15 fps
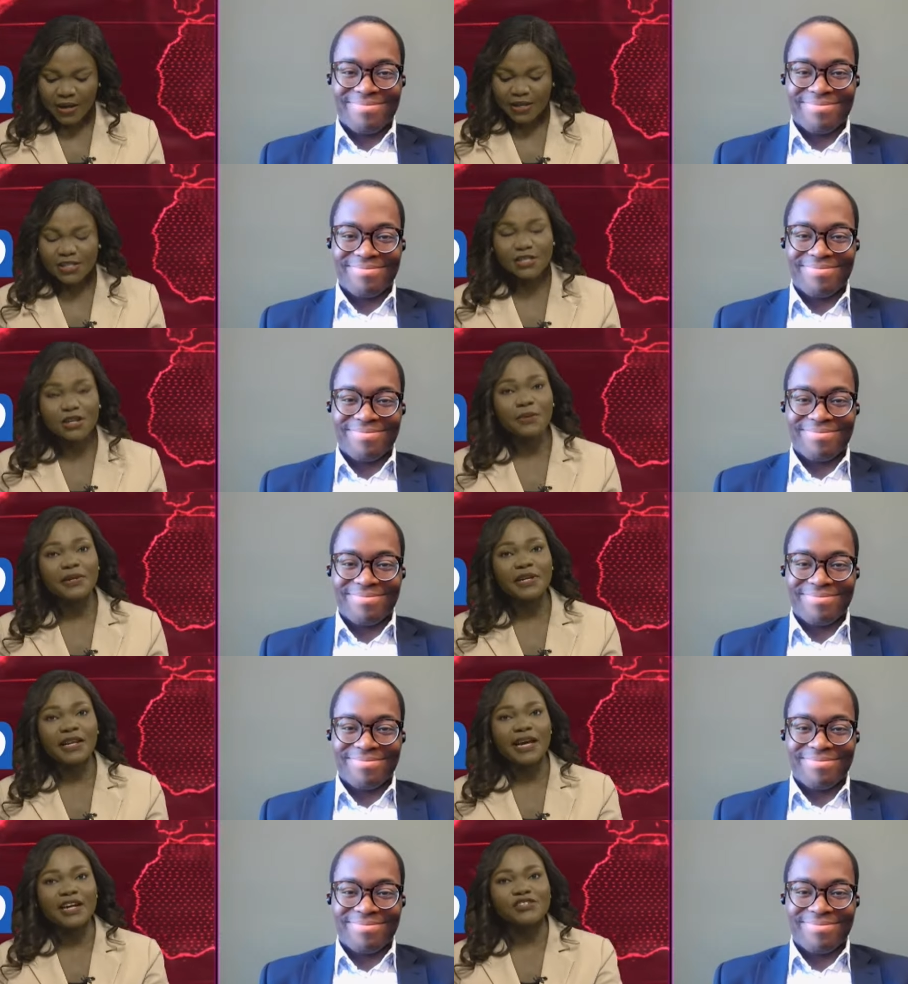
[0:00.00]
Speaker 1: A
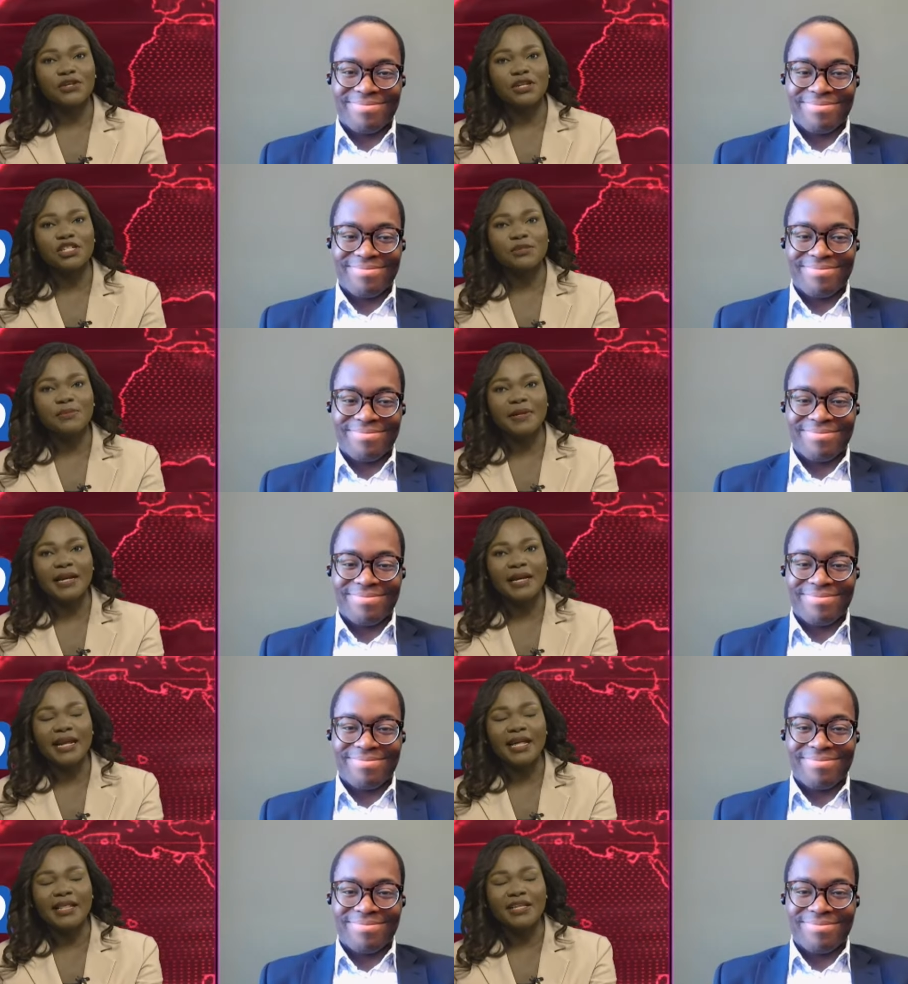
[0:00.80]
historic election
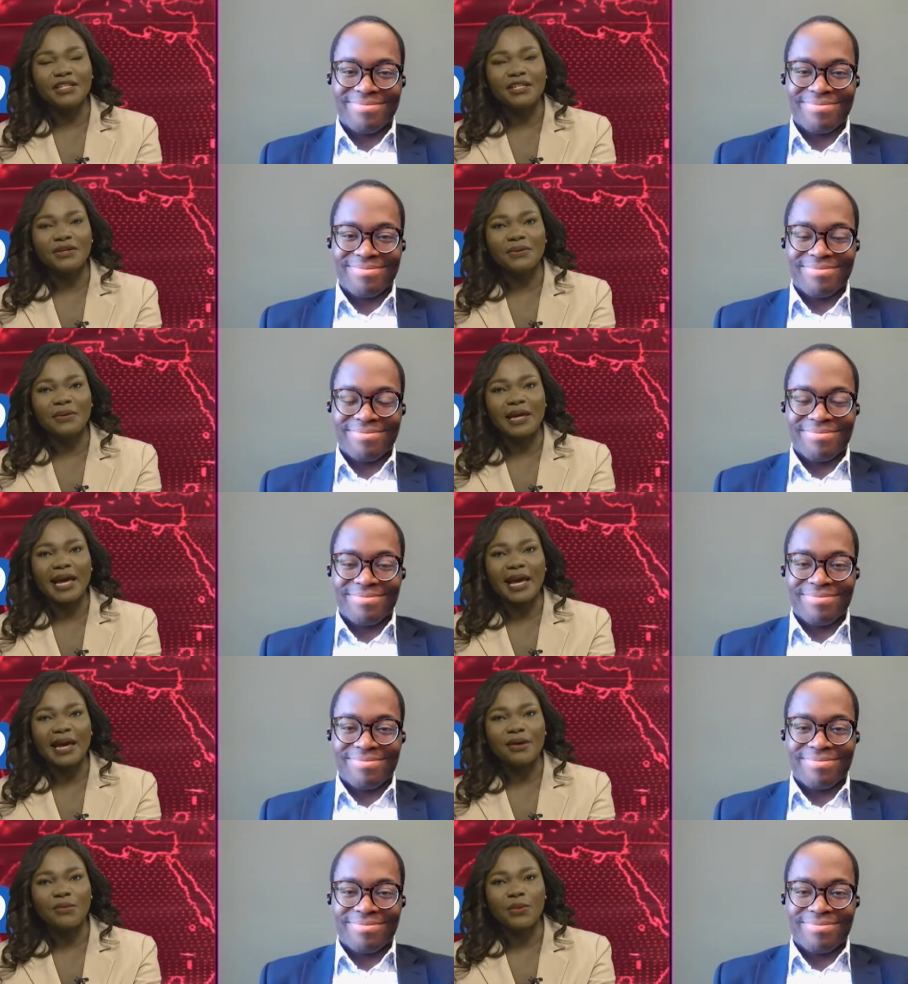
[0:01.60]
it's been in the
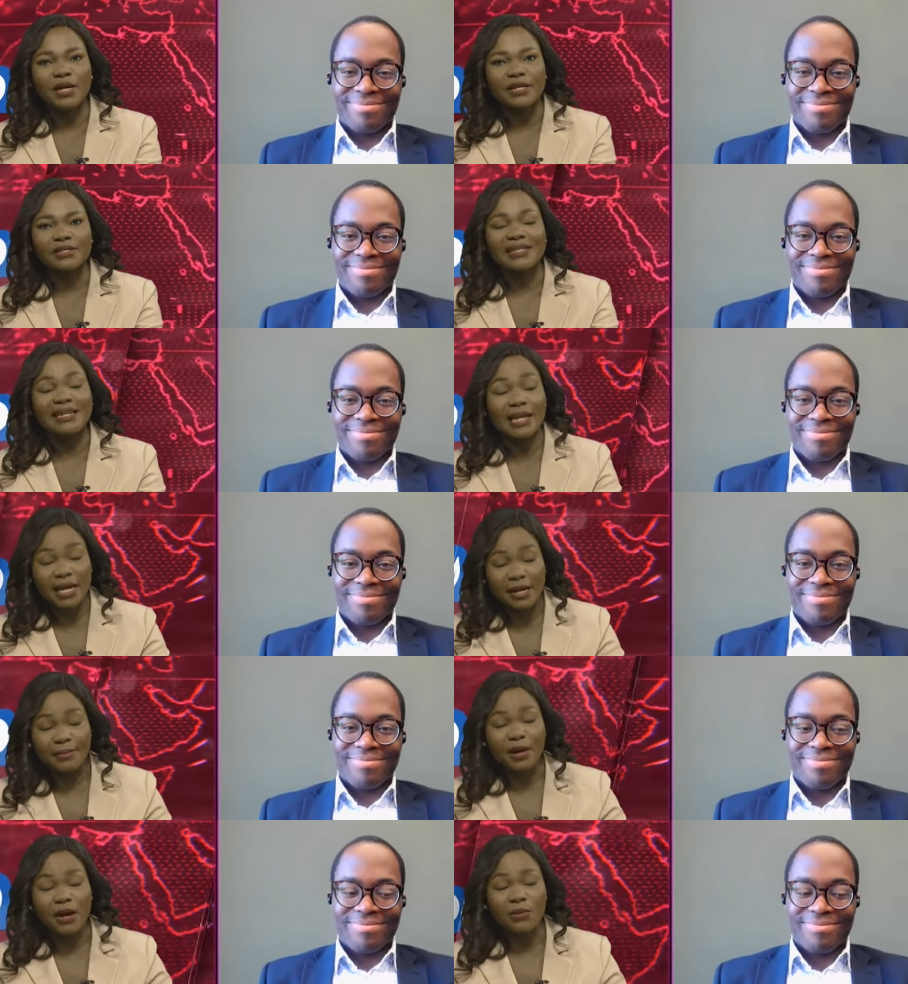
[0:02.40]
UK with
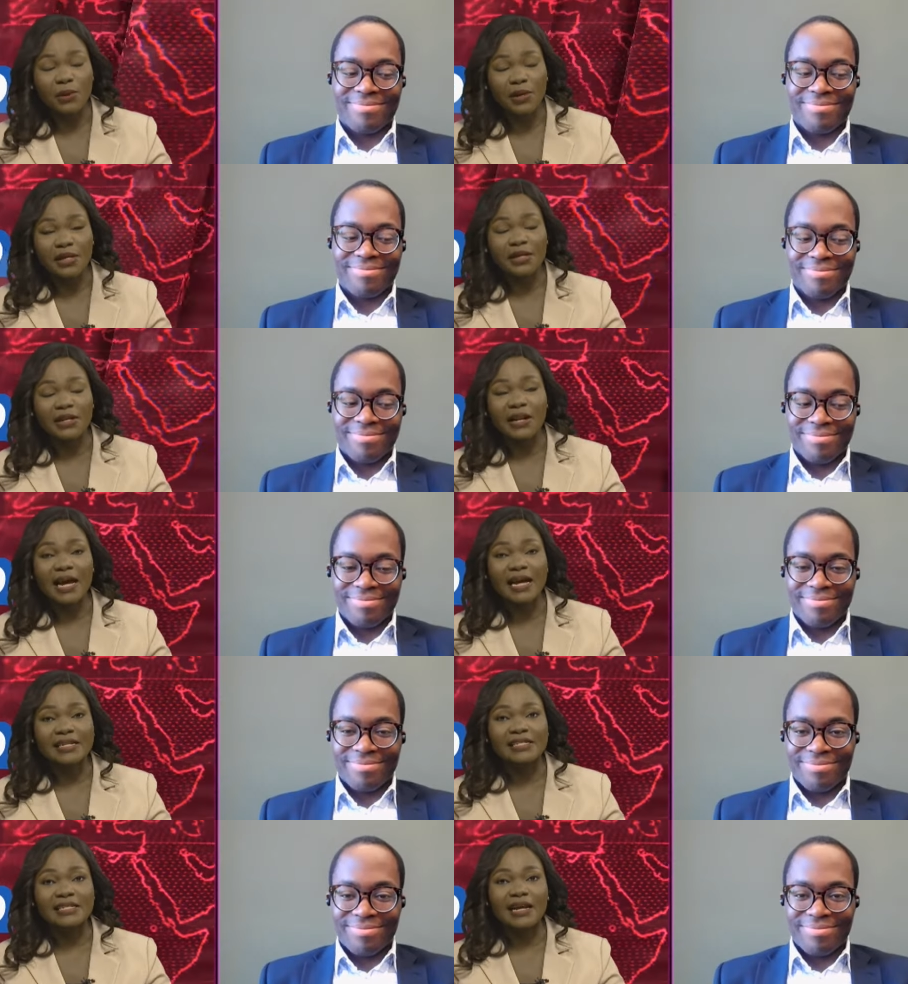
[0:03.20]
Labour
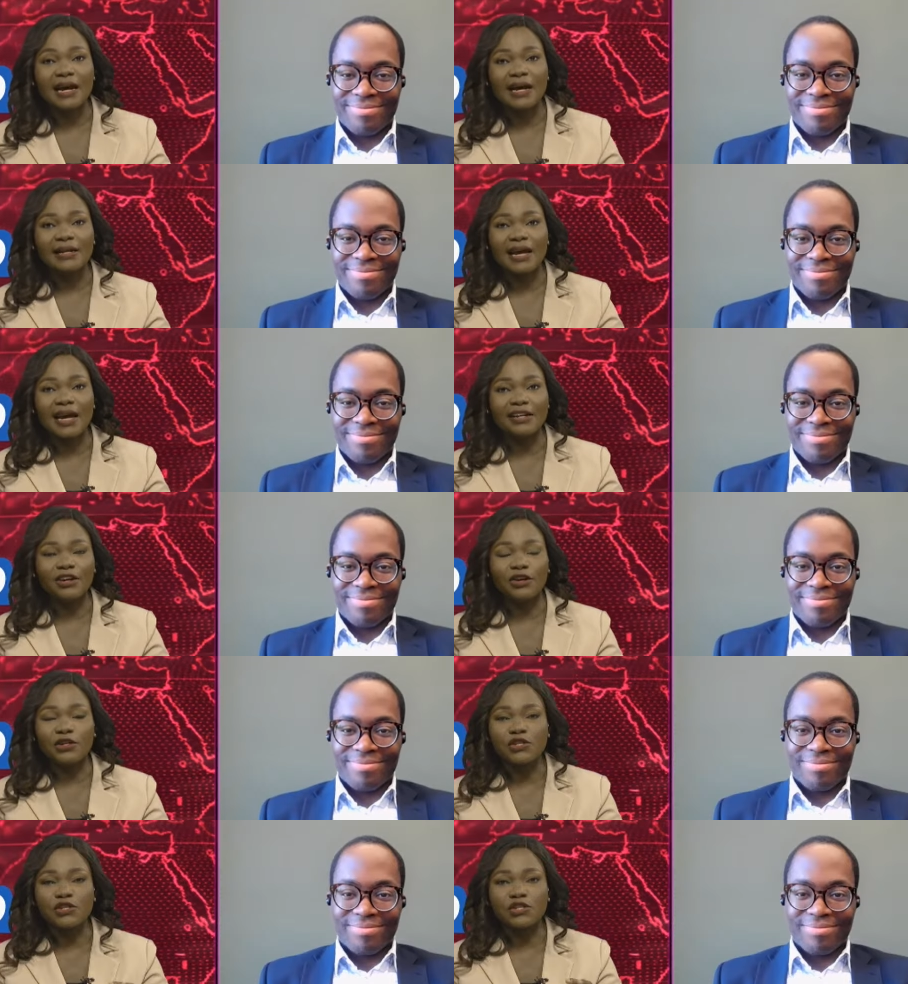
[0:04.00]
winning a landslide
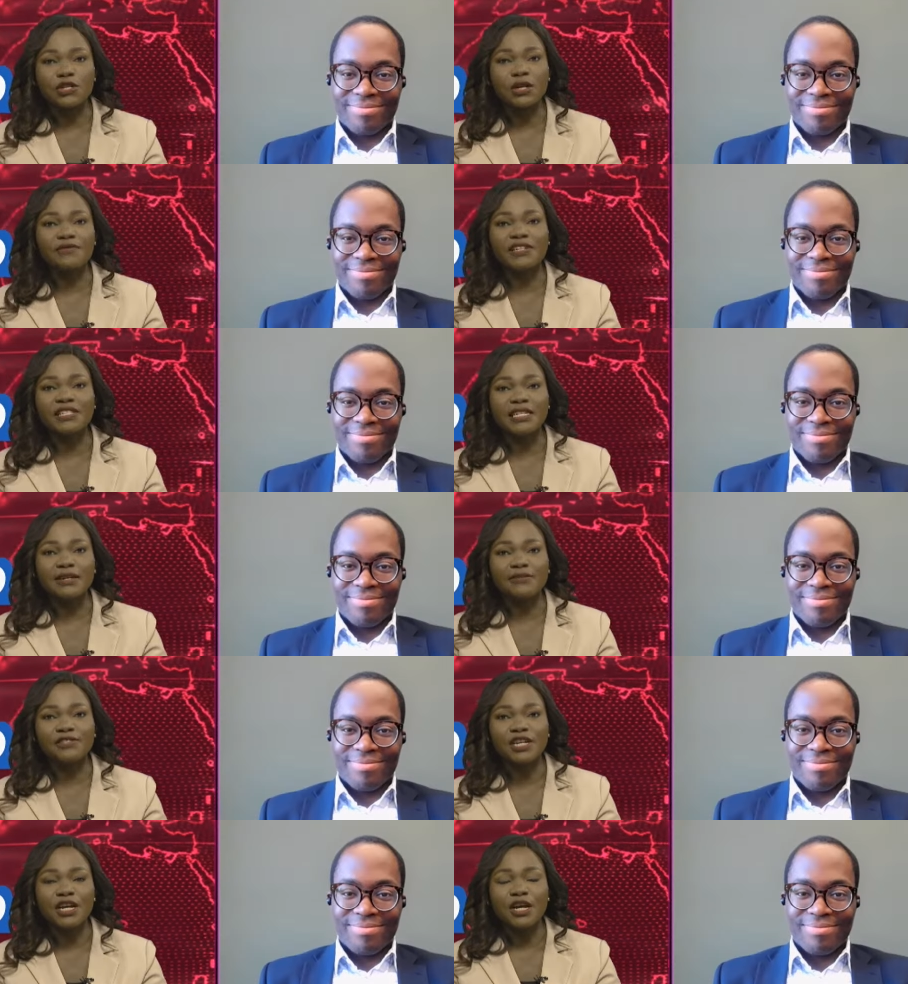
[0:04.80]
and
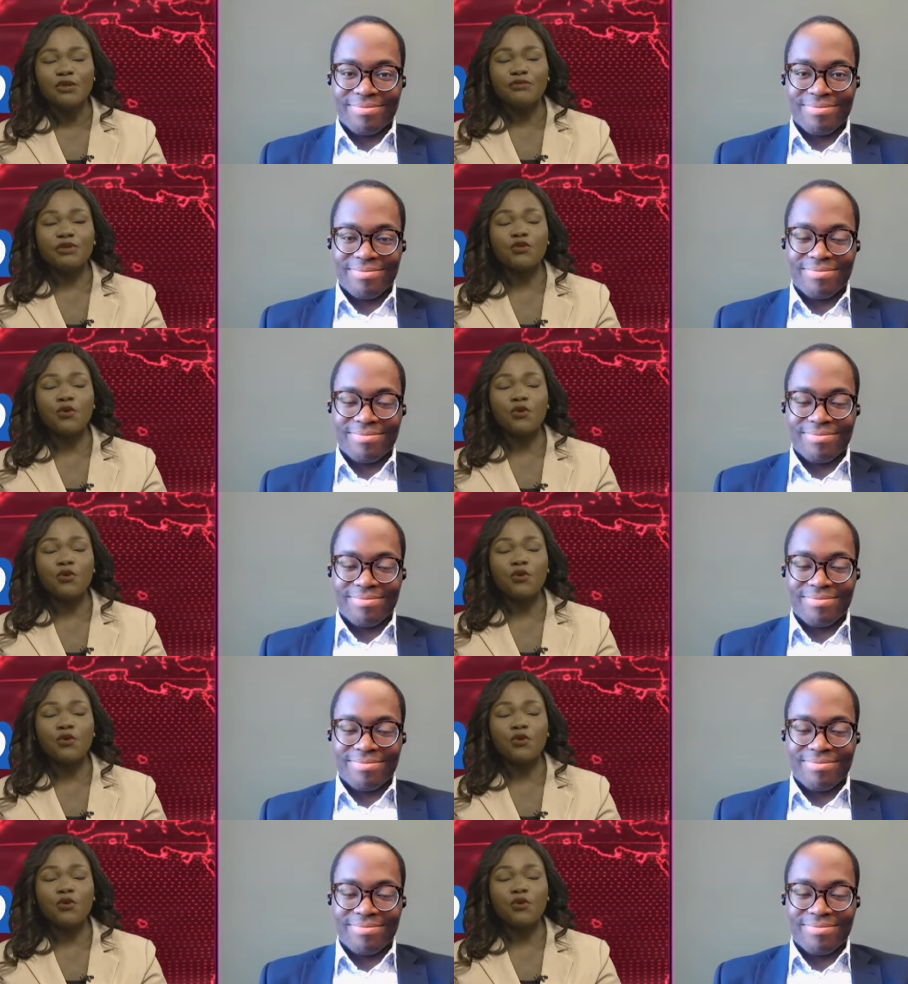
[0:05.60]
Conservatives